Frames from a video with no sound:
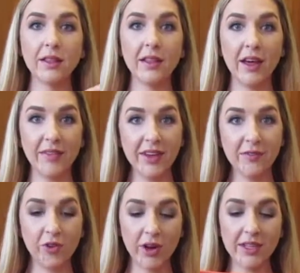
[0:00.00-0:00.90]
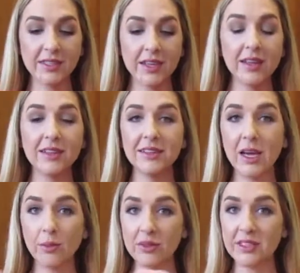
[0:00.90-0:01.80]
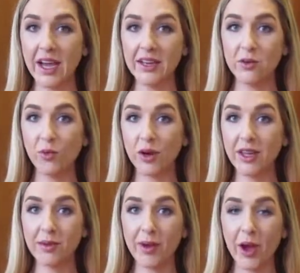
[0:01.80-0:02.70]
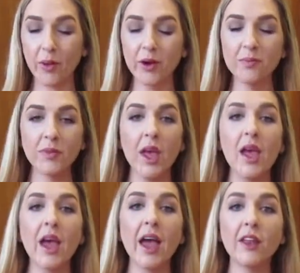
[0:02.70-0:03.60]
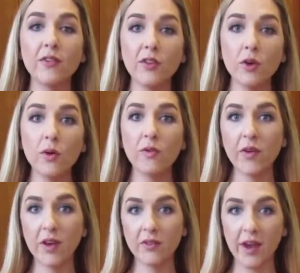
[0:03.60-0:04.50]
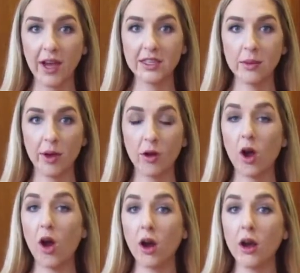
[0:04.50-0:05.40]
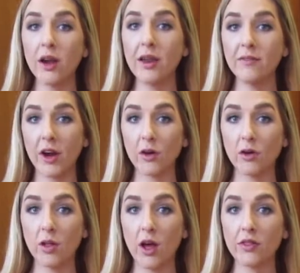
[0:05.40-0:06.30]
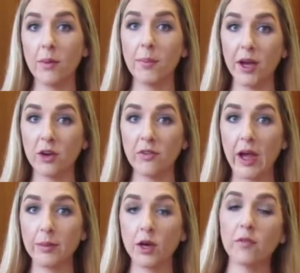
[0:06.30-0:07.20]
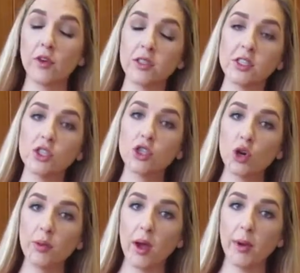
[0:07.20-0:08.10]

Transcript: love it for its double-sided working power. And a few fun facts about our EnviroCloth microfiber versus store-bought